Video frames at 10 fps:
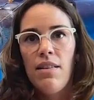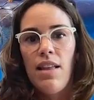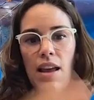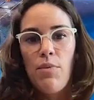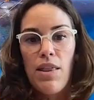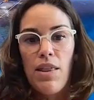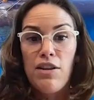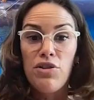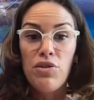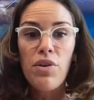they when they
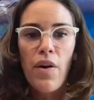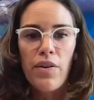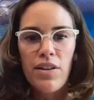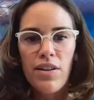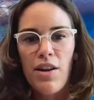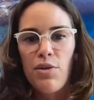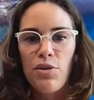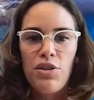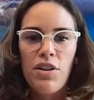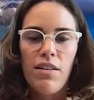do go out on the
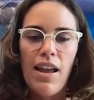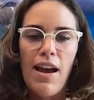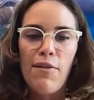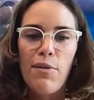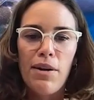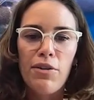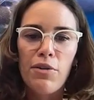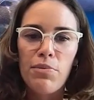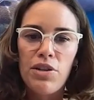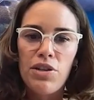ocean they have a better
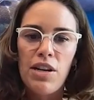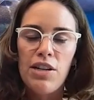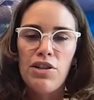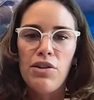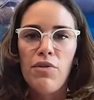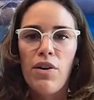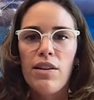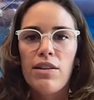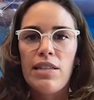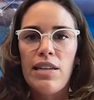appreciation of what
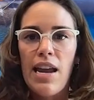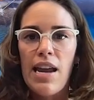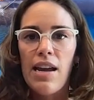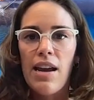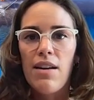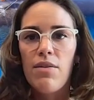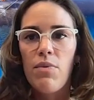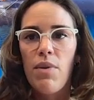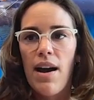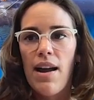they're seeing and
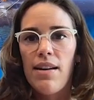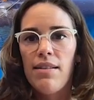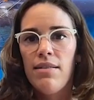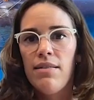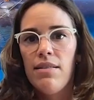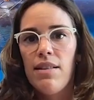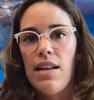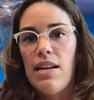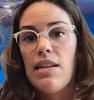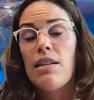why
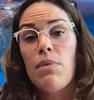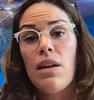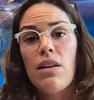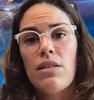they need to be